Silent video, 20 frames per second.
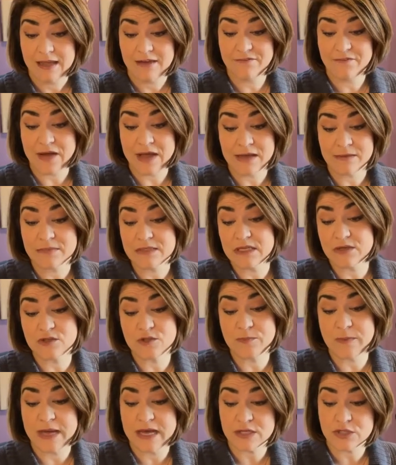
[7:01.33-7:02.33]
If I am so
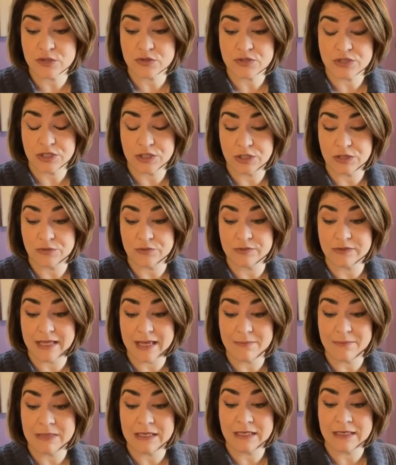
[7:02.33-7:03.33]
special to you,
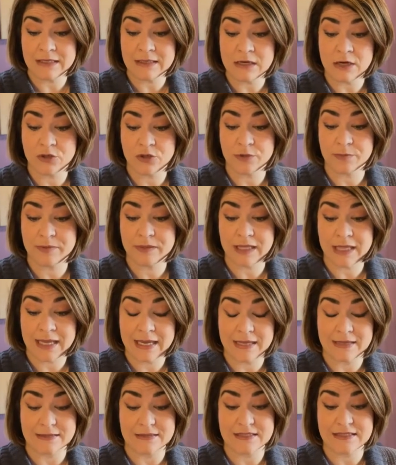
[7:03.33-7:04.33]
let me in on your
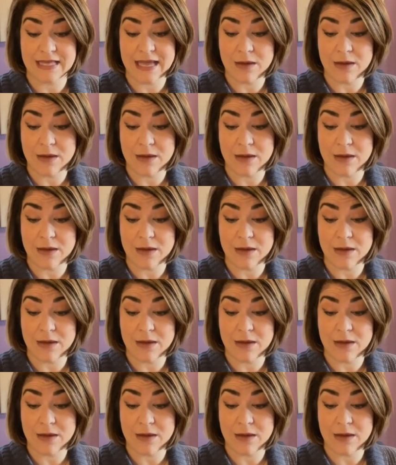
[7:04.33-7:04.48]
plans.